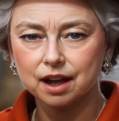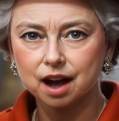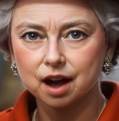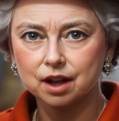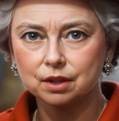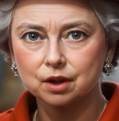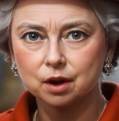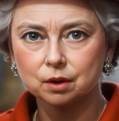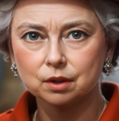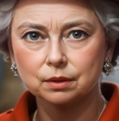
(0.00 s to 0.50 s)

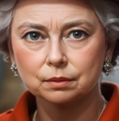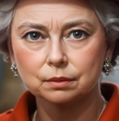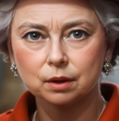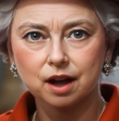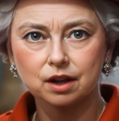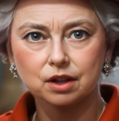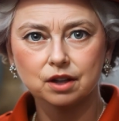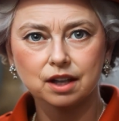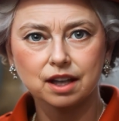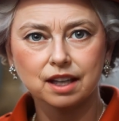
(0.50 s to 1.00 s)
Although the
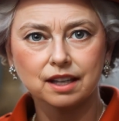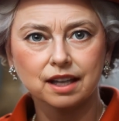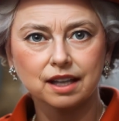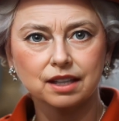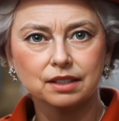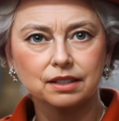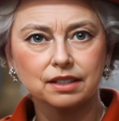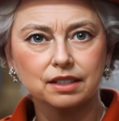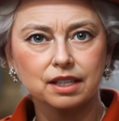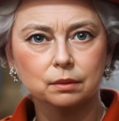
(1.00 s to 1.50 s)
monarchy
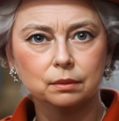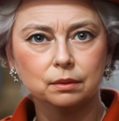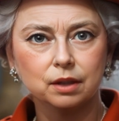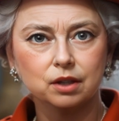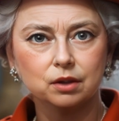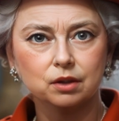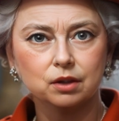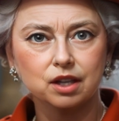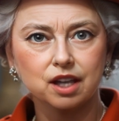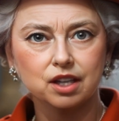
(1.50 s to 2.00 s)
is
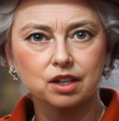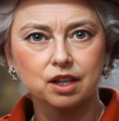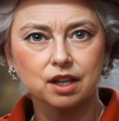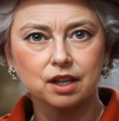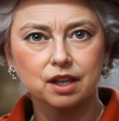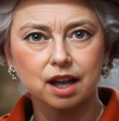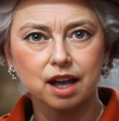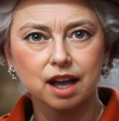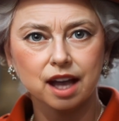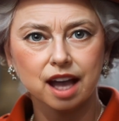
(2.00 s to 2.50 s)
steeped in
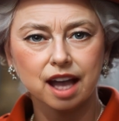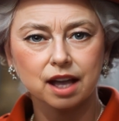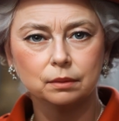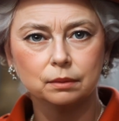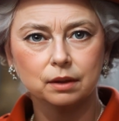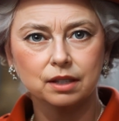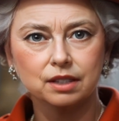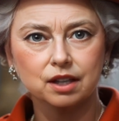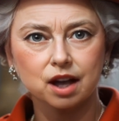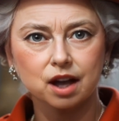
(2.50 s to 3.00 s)
tradition,
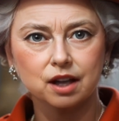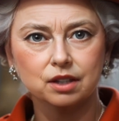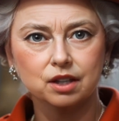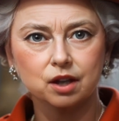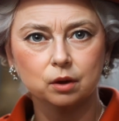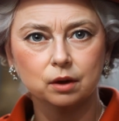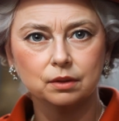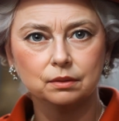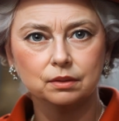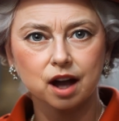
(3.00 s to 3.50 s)
it must
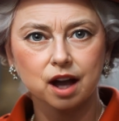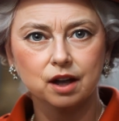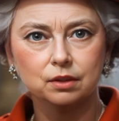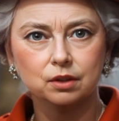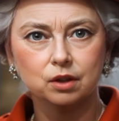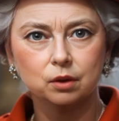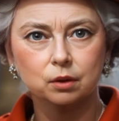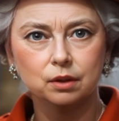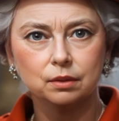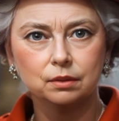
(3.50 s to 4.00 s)
also
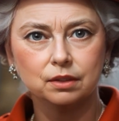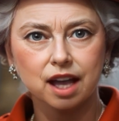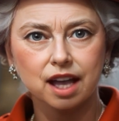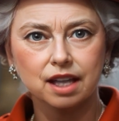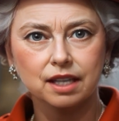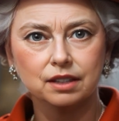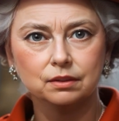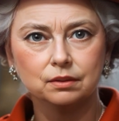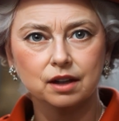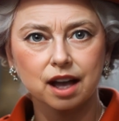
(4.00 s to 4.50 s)
evolve to
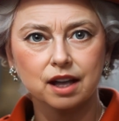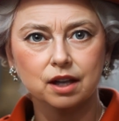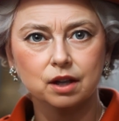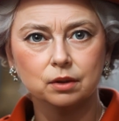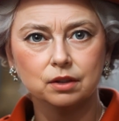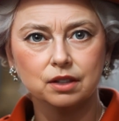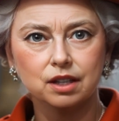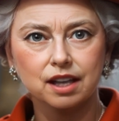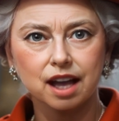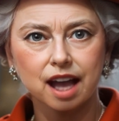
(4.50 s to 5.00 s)
reflect the
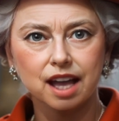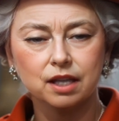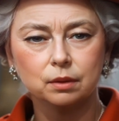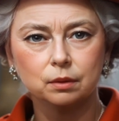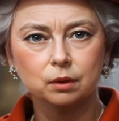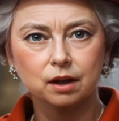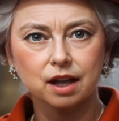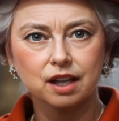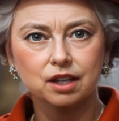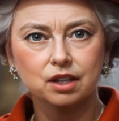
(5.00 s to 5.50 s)
values and
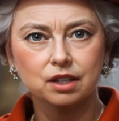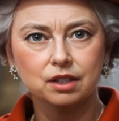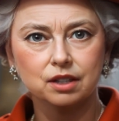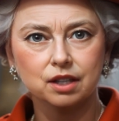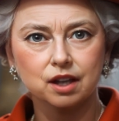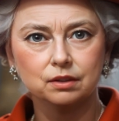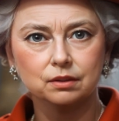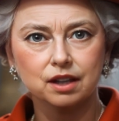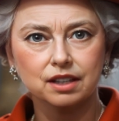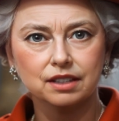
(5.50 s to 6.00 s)

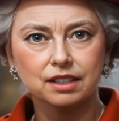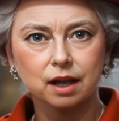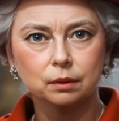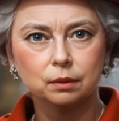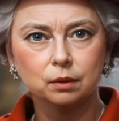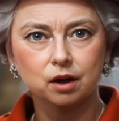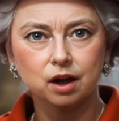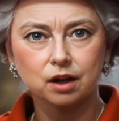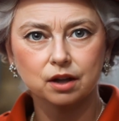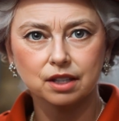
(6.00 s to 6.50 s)
aspirations of
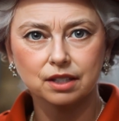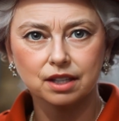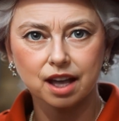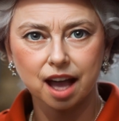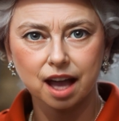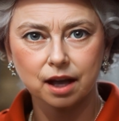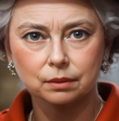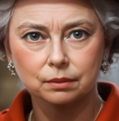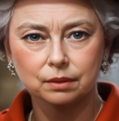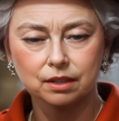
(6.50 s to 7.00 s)
contemporary
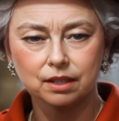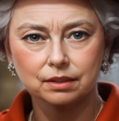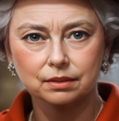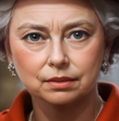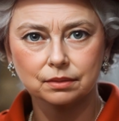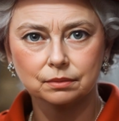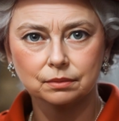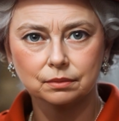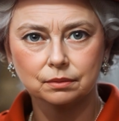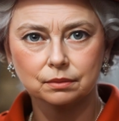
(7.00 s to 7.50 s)
times.
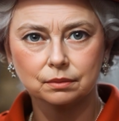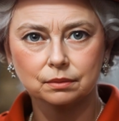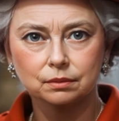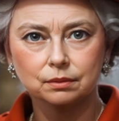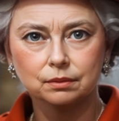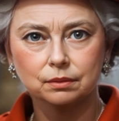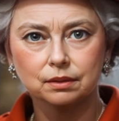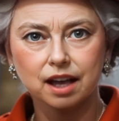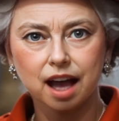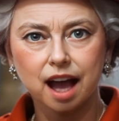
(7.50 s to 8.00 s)

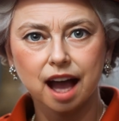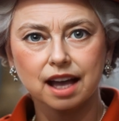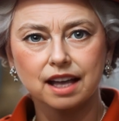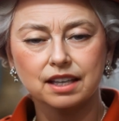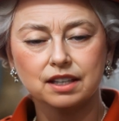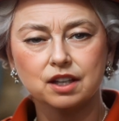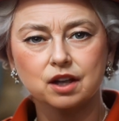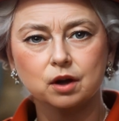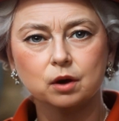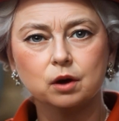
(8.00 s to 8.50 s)

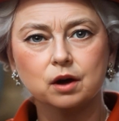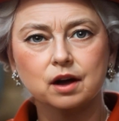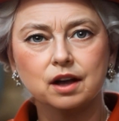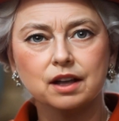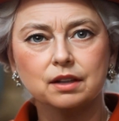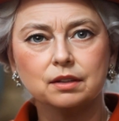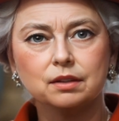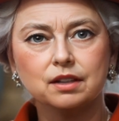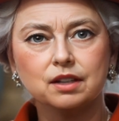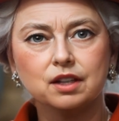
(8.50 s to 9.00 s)
At its
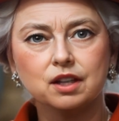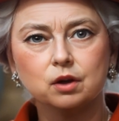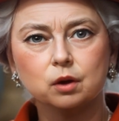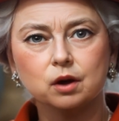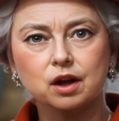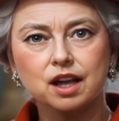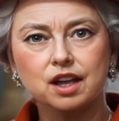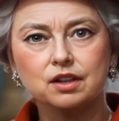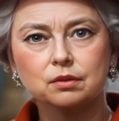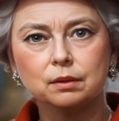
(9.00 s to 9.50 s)
core, the
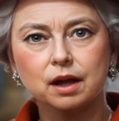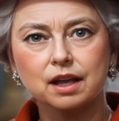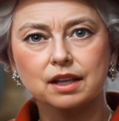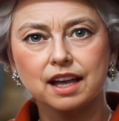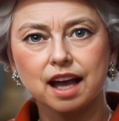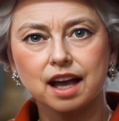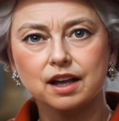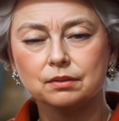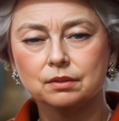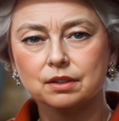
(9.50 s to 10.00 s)
story of my
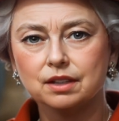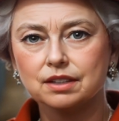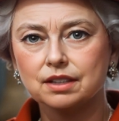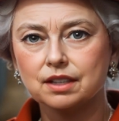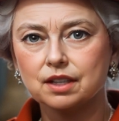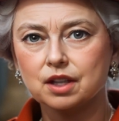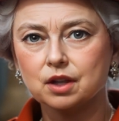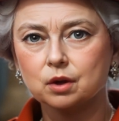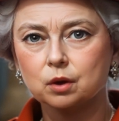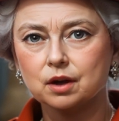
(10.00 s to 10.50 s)
life
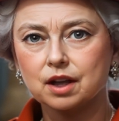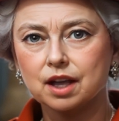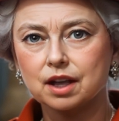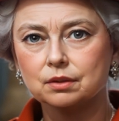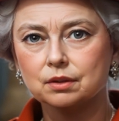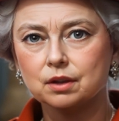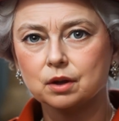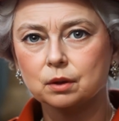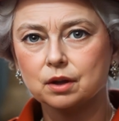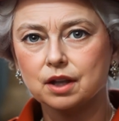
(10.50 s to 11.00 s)
is a story
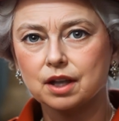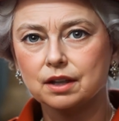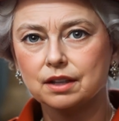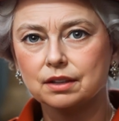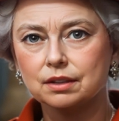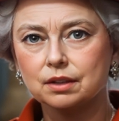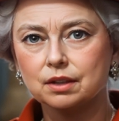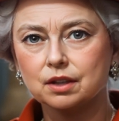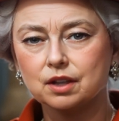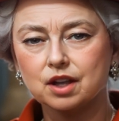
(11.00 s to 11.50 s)
of duty,
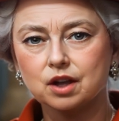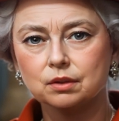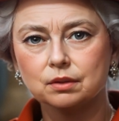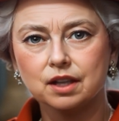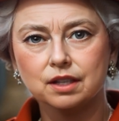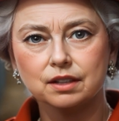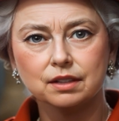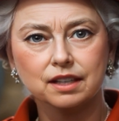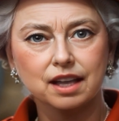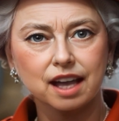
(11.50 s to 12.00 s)

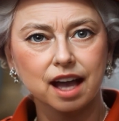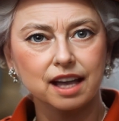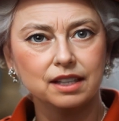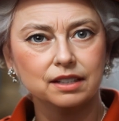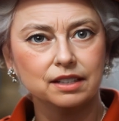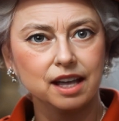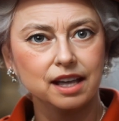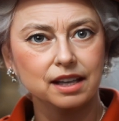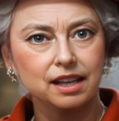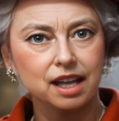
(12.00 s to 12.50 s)
service,
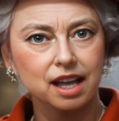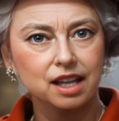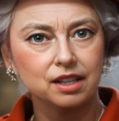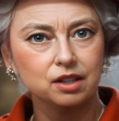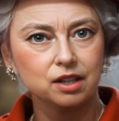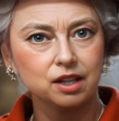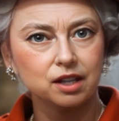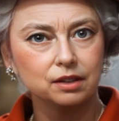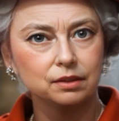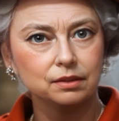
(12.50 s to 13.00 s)
and
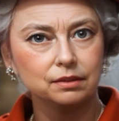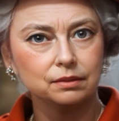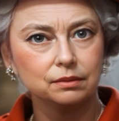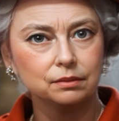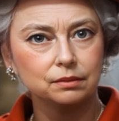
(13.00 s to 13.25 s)
dedication.